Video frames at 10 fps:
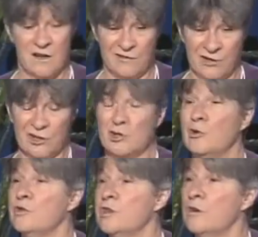There's
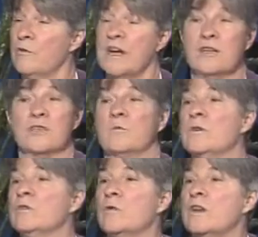2 generations
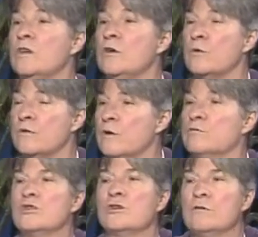between you and
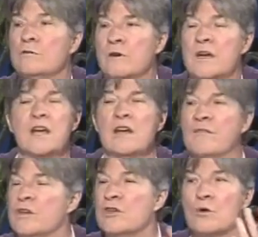those children
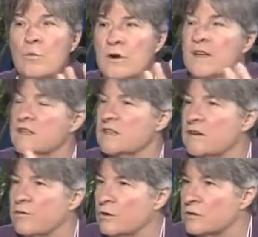that you're wanting to
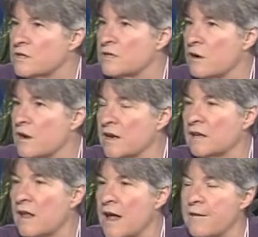give a good start
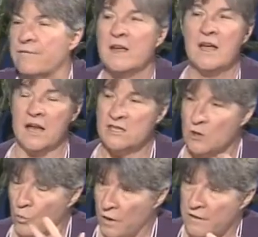in life. And
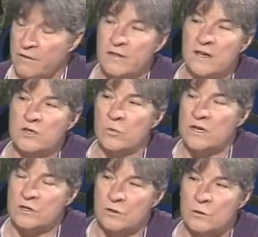so one of the things we
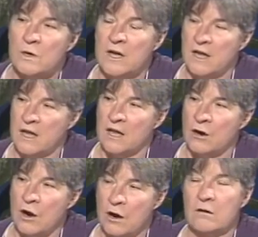do in
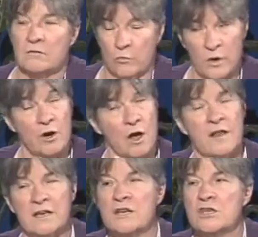our, we call
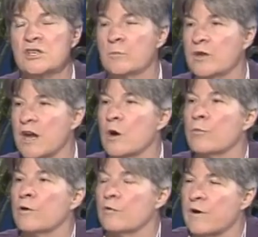it Kinship Care
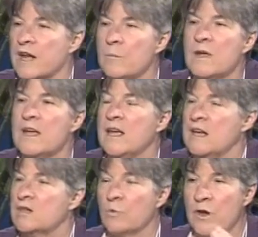Program,
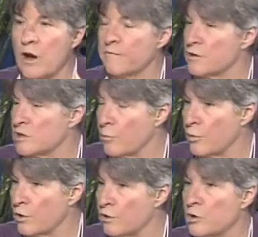is we offer
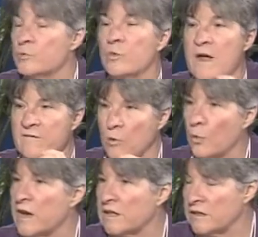support groups. We have a
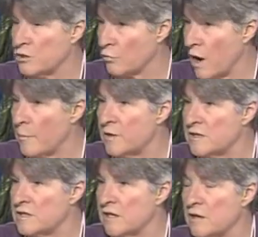weekly drop-in
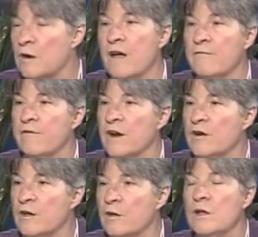center at
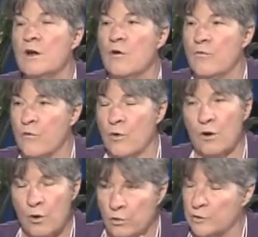Fairhill for
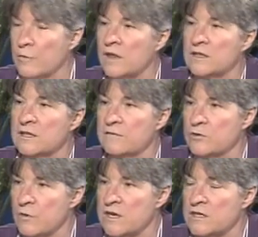older relatives
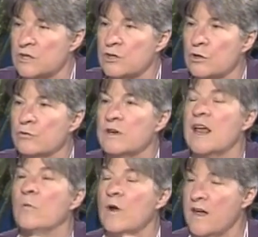raising children,
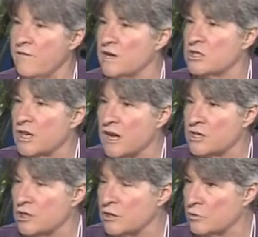and we have
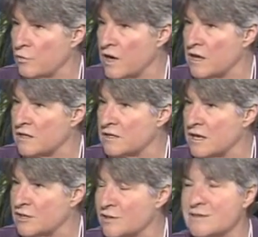education and training
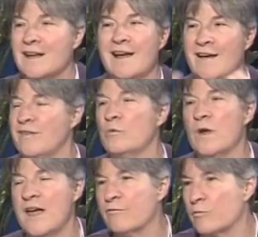sessions, and then
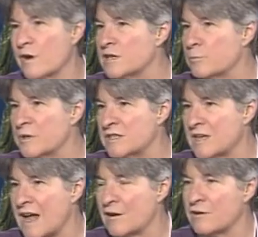we have respite
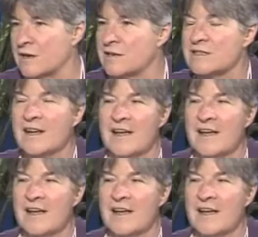Saturdays.